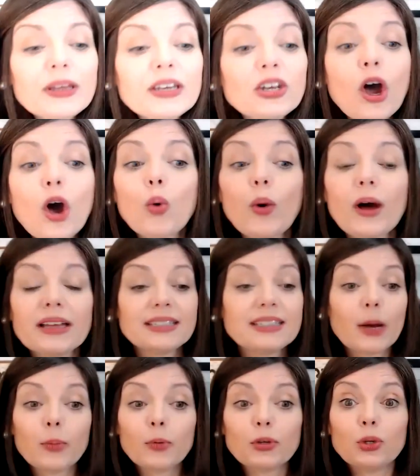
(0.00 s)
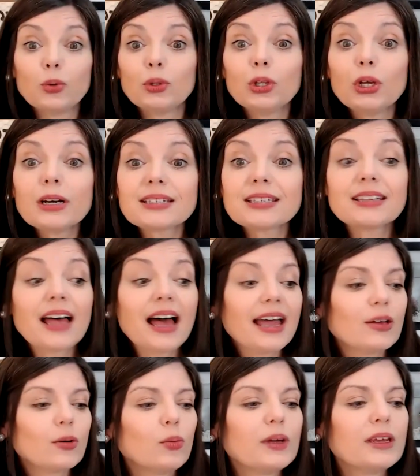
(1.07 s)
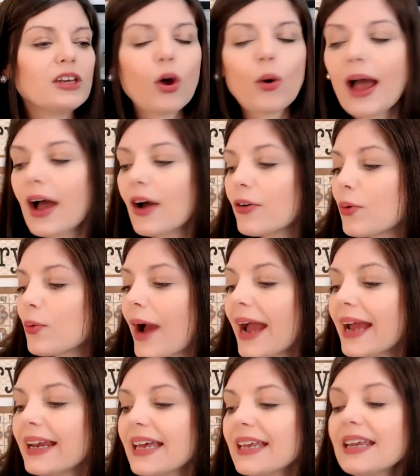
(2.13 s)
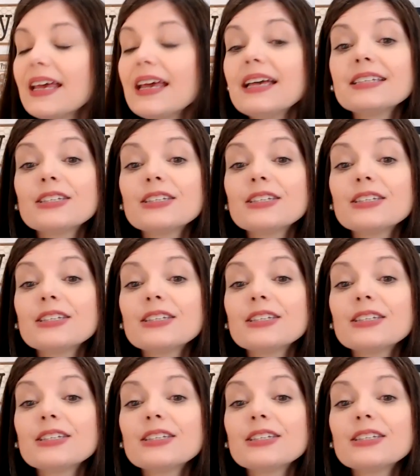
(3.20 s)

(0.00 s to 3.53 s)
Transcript: we know what W looks like. We know how to write it.